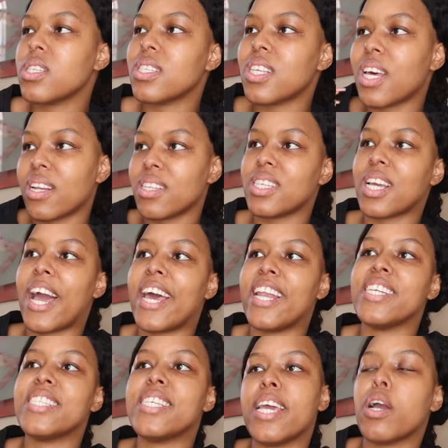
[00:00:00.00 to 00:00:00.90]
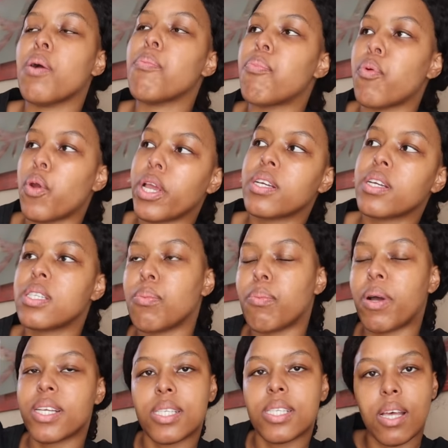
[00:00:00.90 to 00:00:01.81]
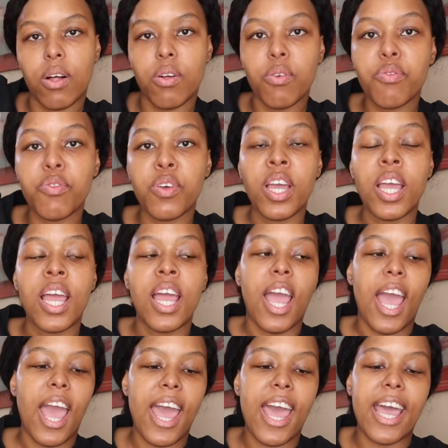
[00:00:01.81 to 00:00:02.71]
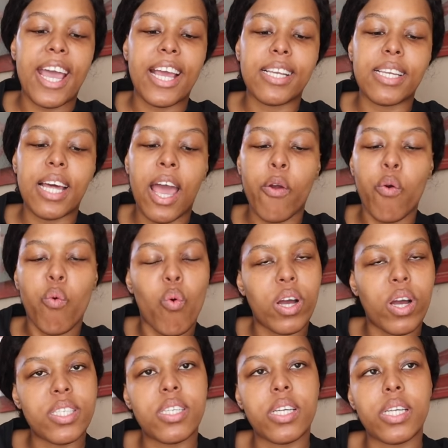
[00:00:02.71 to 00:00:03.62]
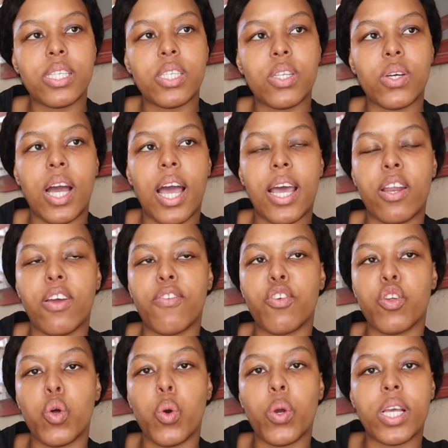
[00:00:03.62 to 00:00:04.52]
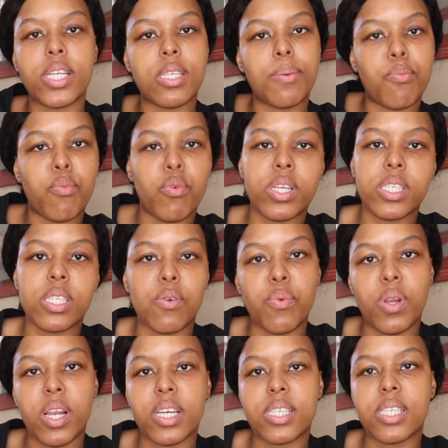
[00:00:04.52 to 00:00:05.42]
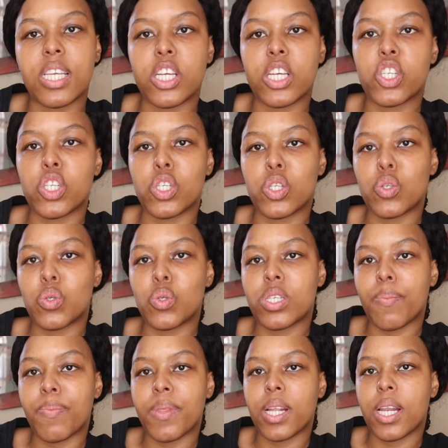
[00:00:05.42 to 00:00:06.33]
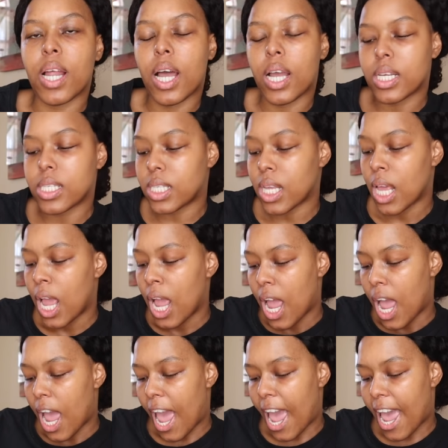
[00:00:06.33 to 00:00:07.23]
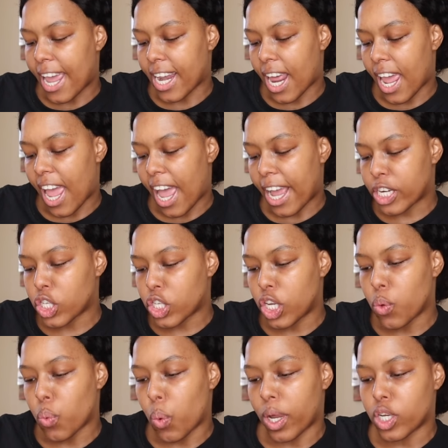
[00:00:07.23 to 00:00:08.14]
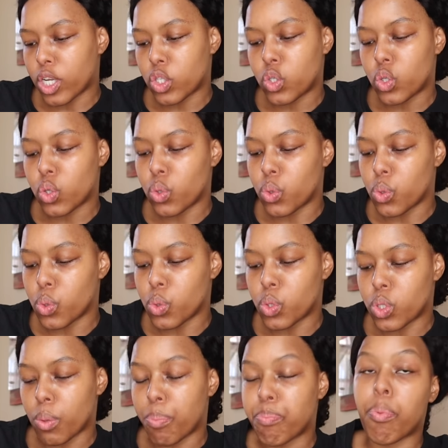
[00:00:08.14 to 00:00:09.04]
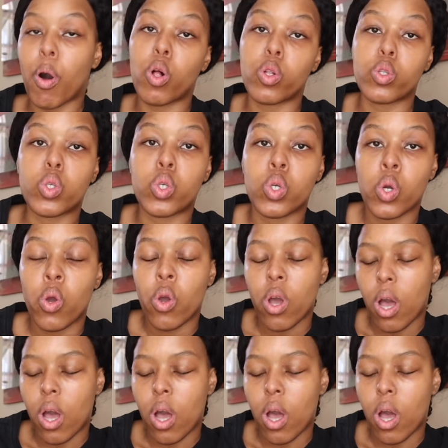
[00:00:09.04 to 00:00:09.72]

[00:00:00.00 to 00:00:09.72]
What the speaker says: decided to kind of take a break to myself, and I wanted to kind of, you know, get some rest and relaxation, do something nice. And I actually wanted to use the Bolt